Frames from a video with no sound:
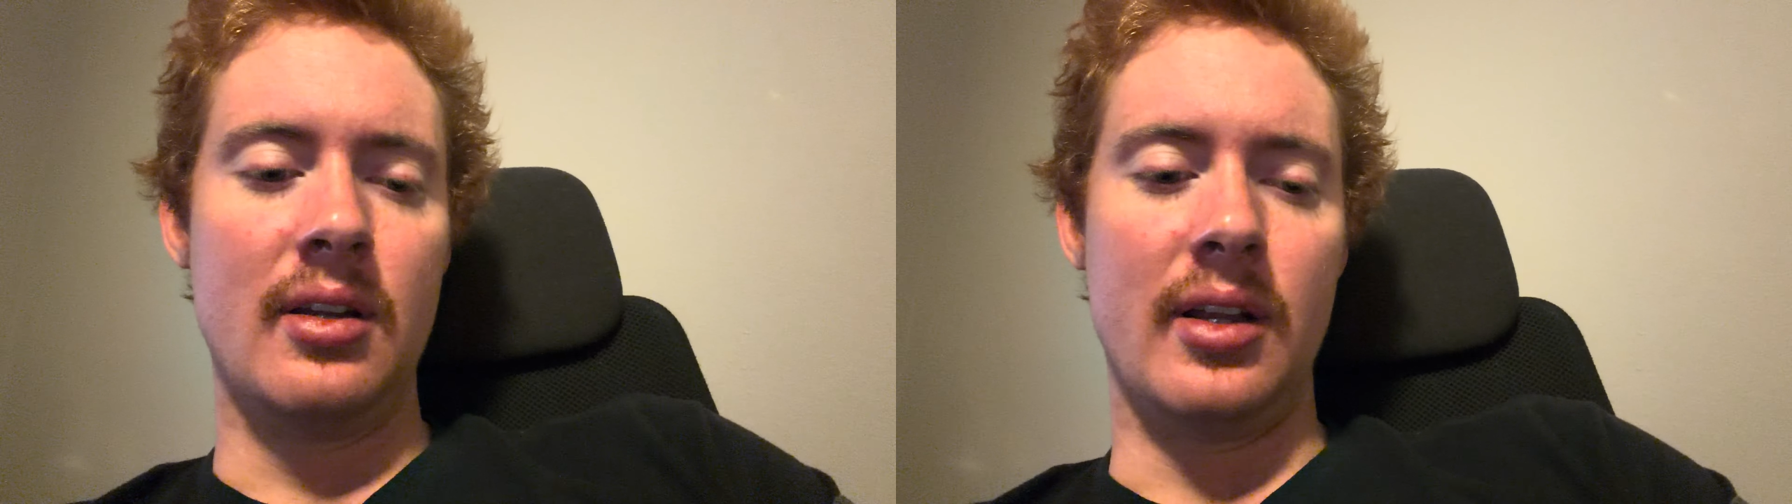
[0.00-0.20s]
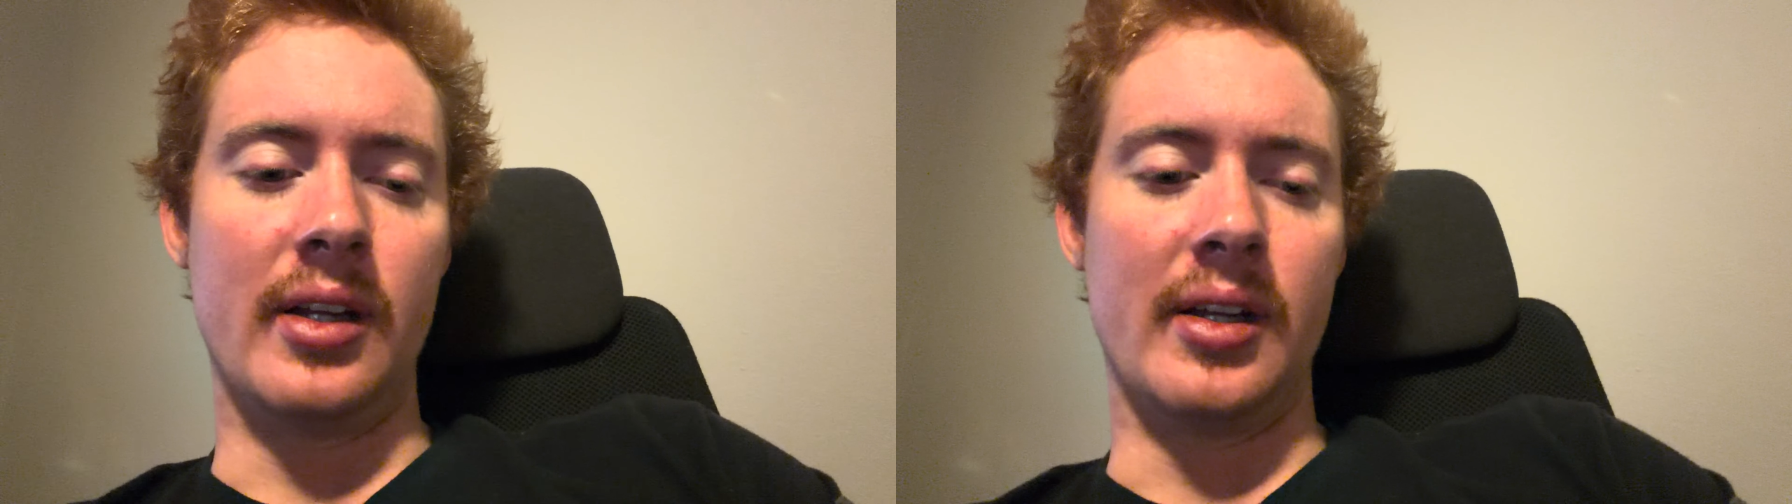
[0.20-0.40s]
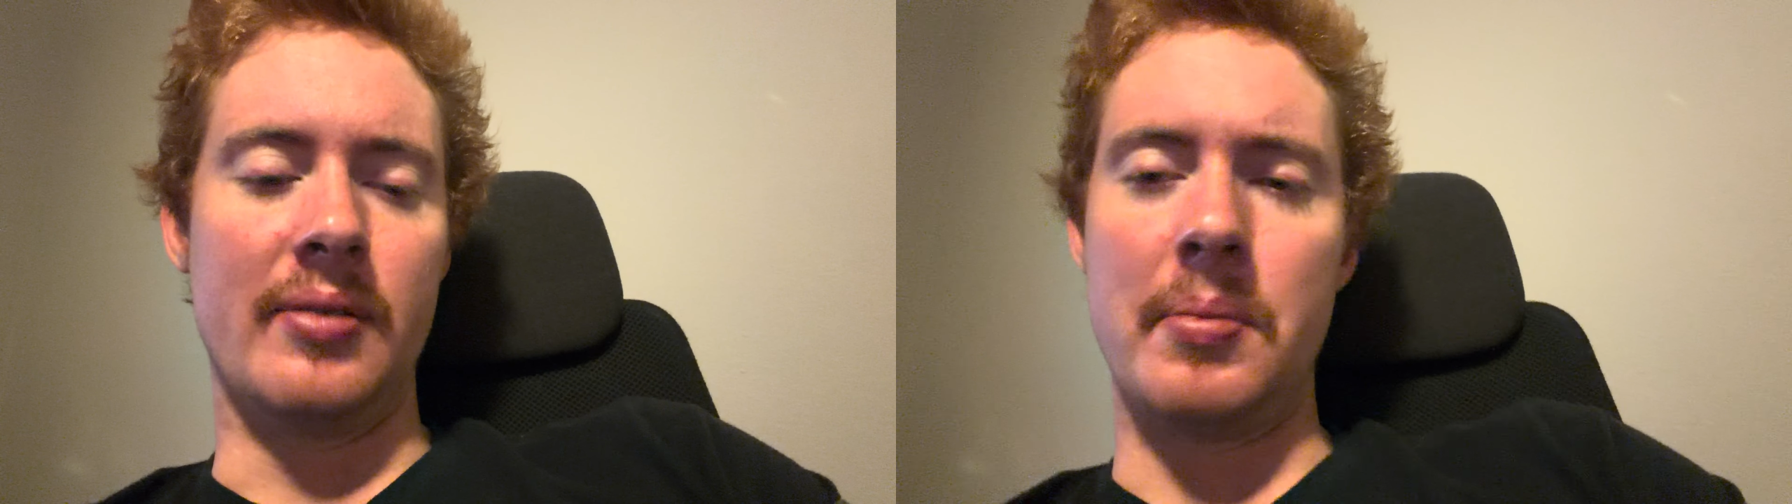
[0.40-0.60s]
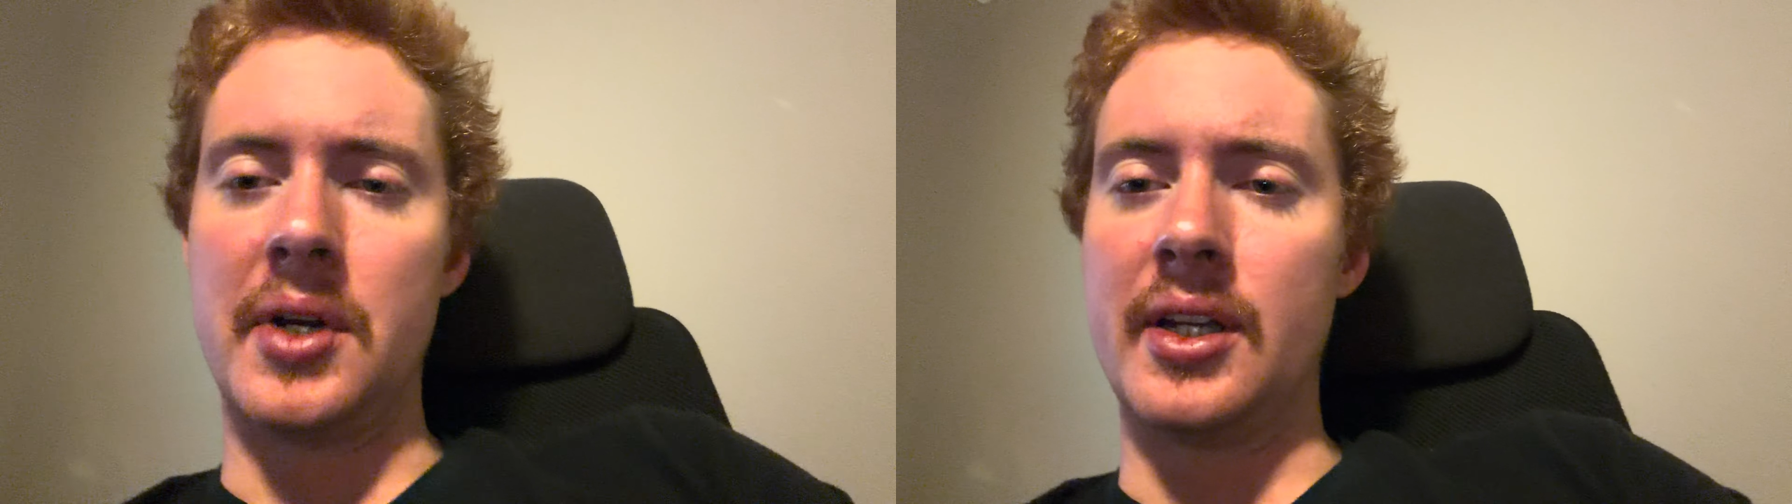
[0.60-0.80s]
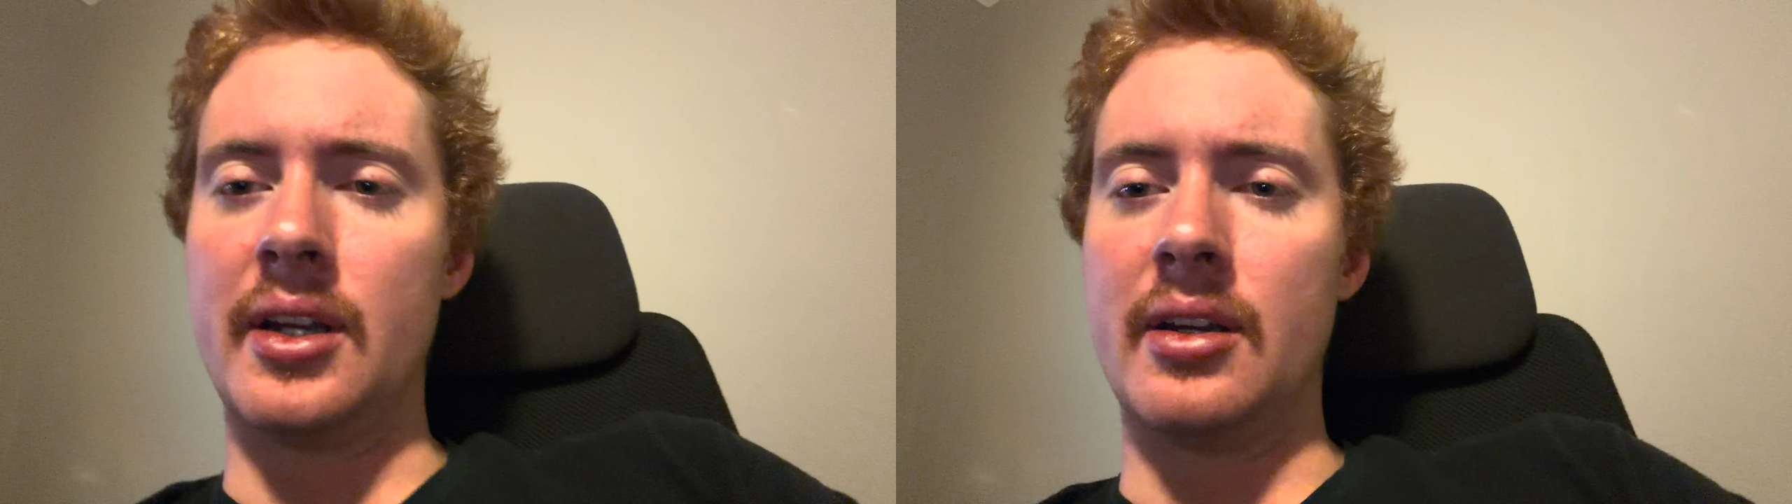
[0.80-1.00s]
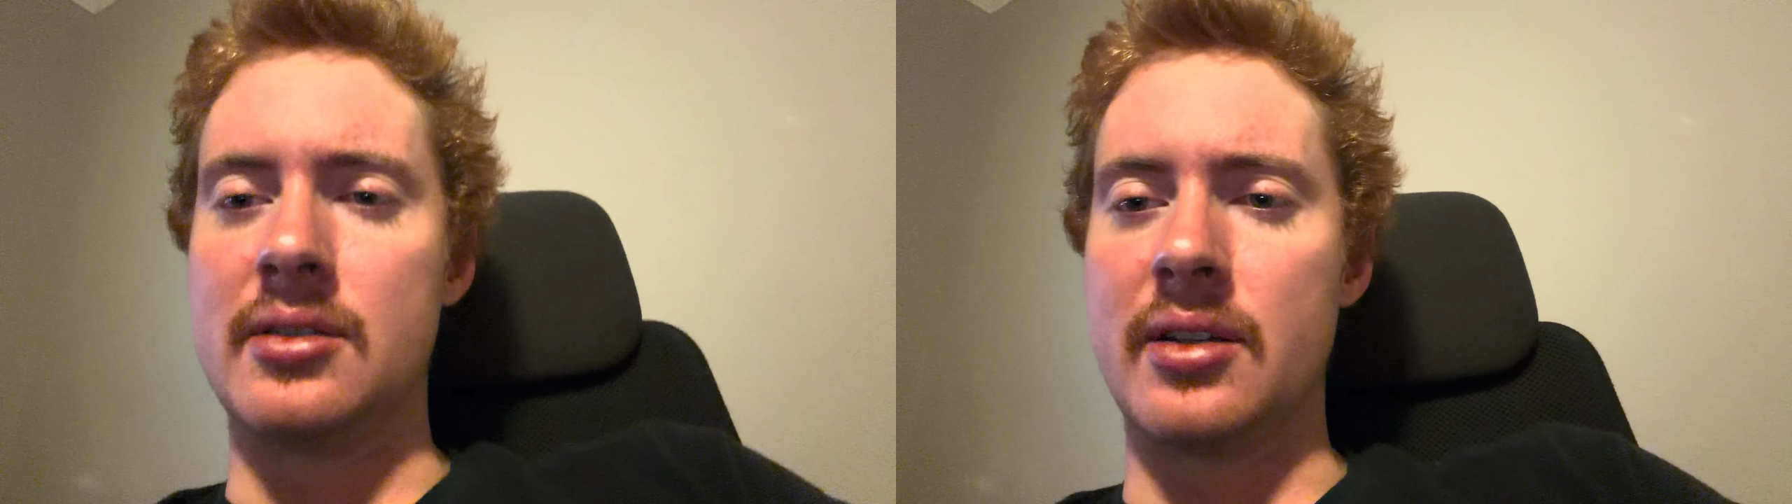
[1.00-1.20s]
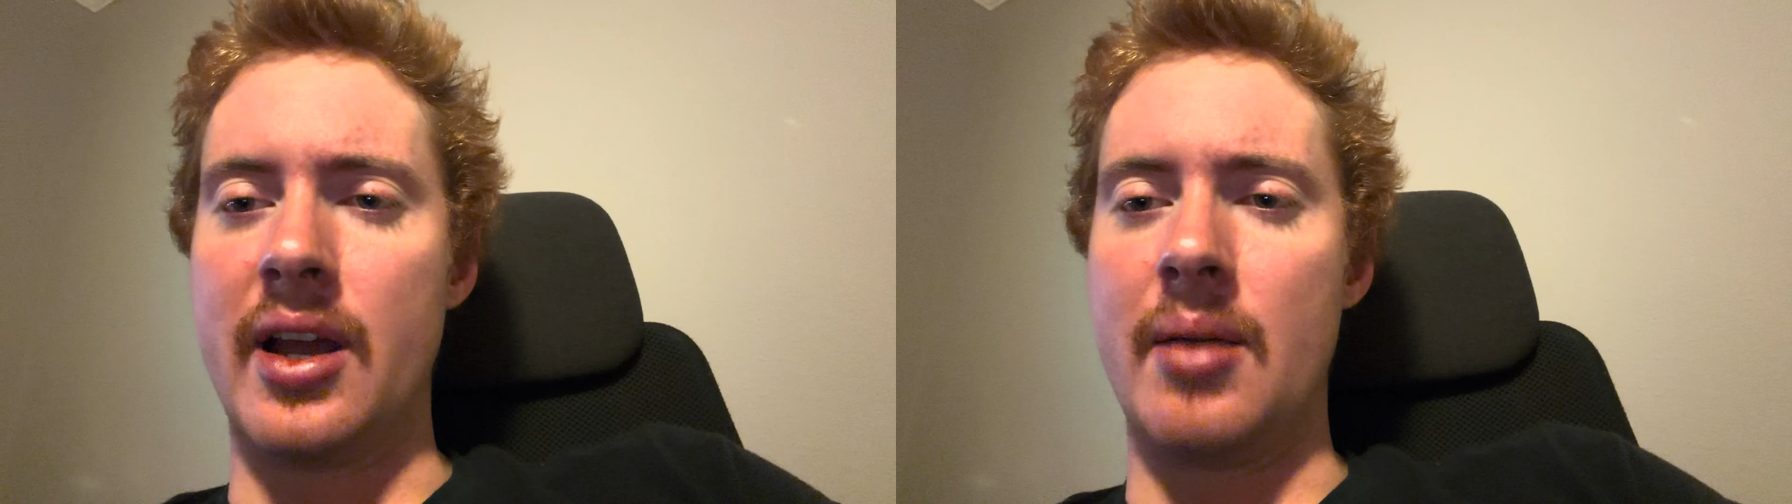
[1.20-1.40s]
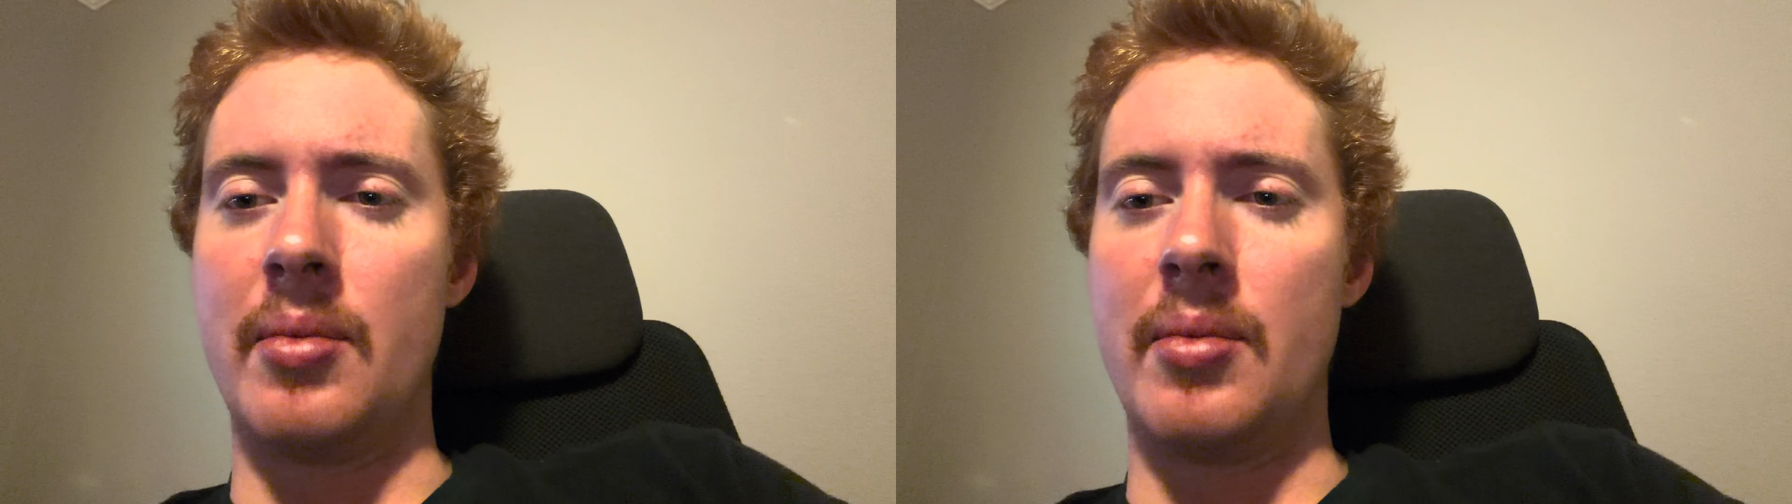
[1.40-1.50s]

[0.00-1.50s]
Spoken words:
Like if I'm going to get a slab,